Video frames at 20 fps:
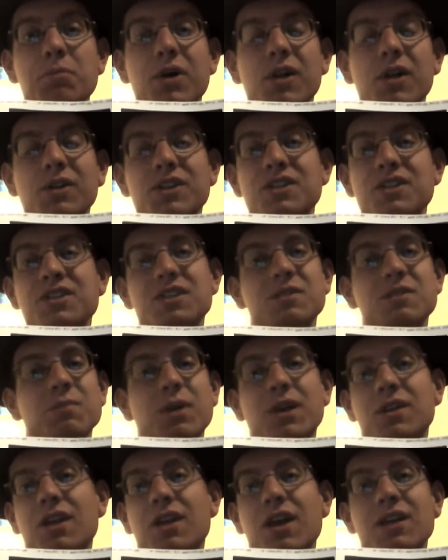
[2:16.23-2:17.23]

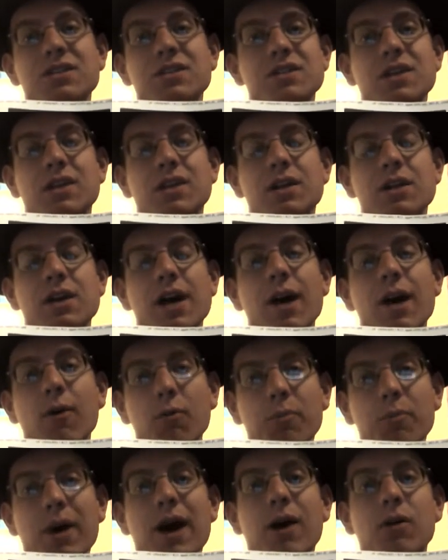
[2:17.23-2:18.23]
policeman and uh,
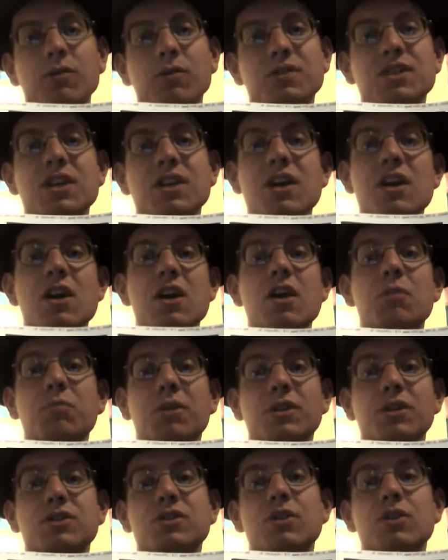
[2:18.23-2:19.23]
help out.
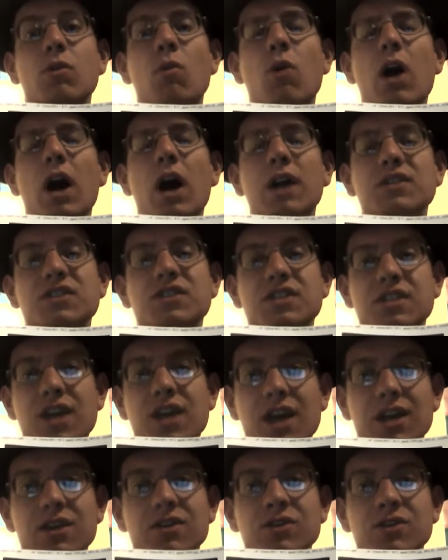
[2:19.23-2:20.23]
But uh, once
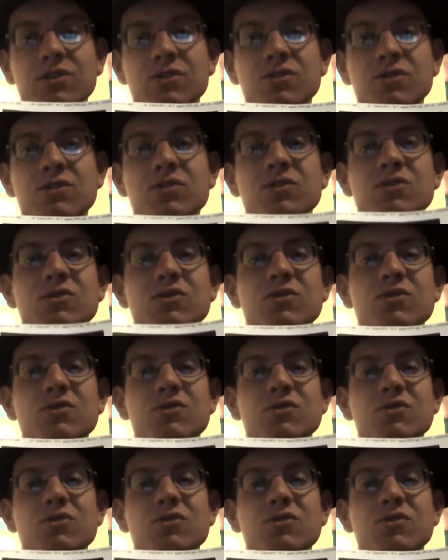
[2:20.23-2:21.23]
they uh,
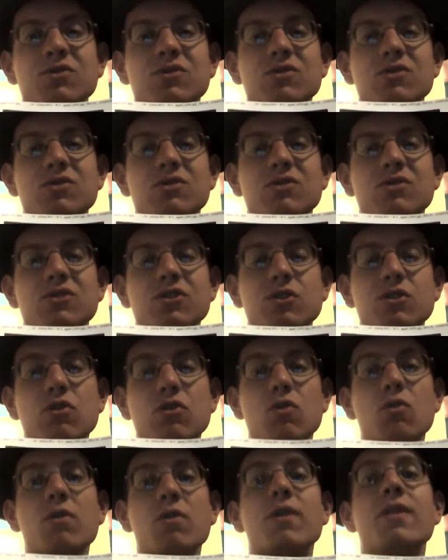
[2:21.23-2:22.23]

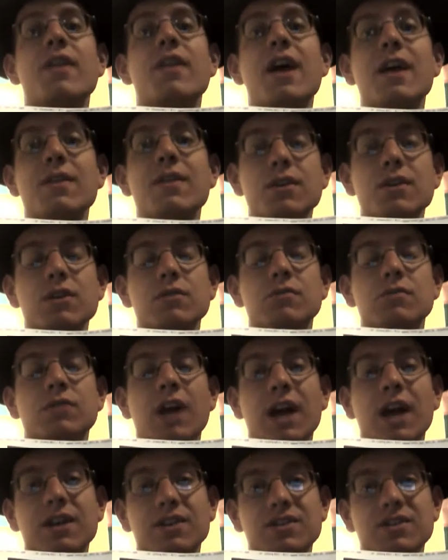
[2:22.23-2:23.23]
do, then the
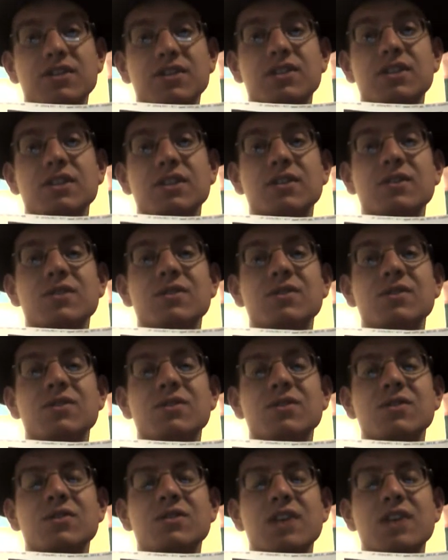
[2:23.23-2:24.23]
United
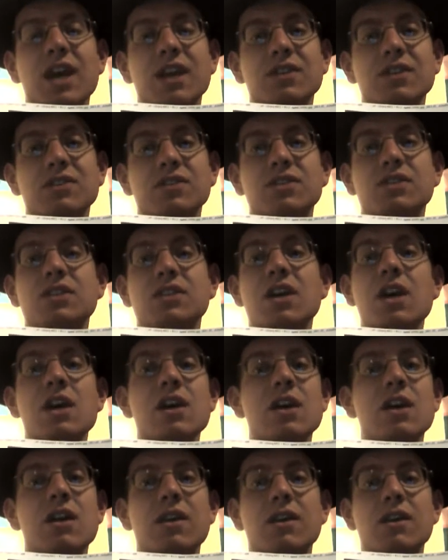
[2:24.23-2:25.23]
States
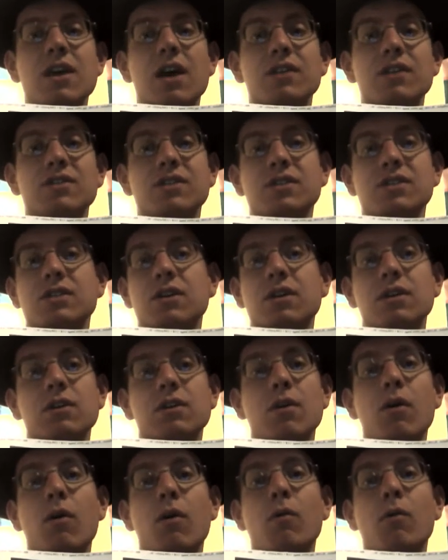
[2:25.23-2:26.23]
gets
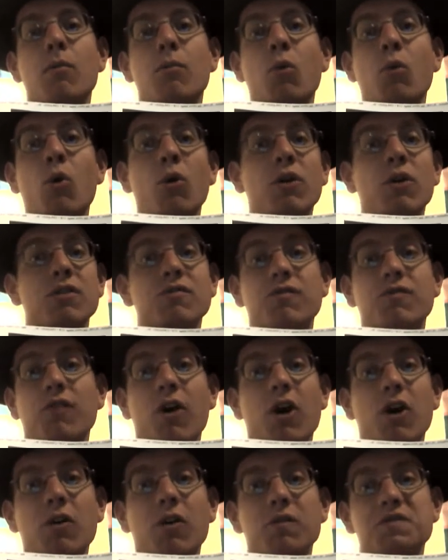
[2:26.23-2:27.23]
uh, more
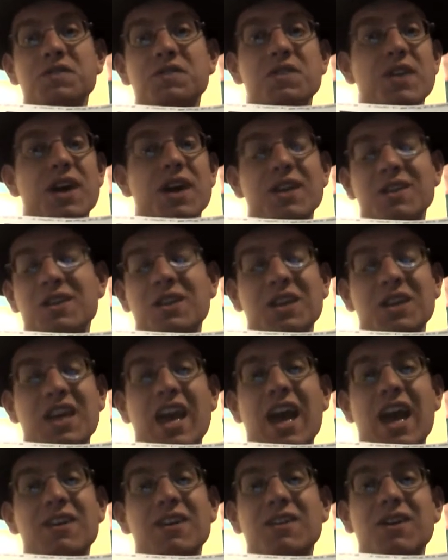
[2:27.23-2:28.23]
involved than
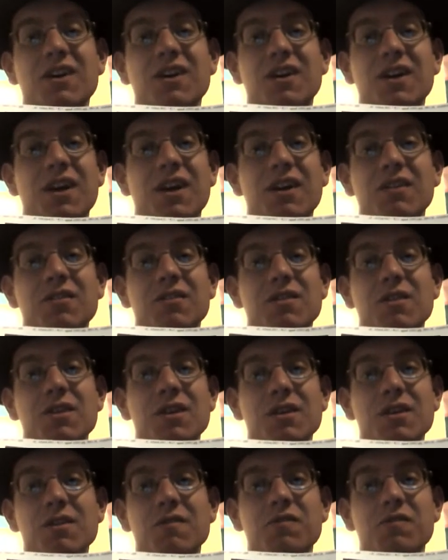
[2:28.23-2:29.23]
Canada and
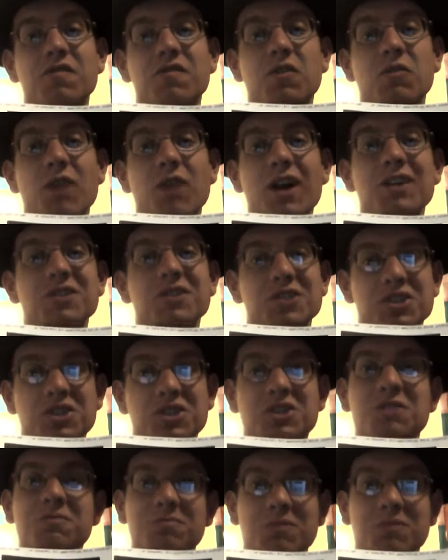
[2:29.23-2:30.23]
the
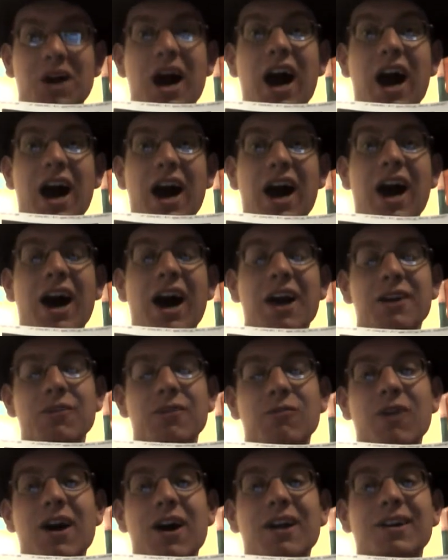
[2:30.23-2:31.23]
French.
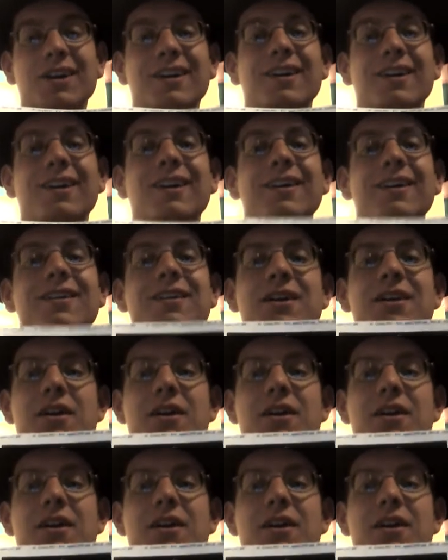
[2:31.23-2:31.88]
Ironic, huh?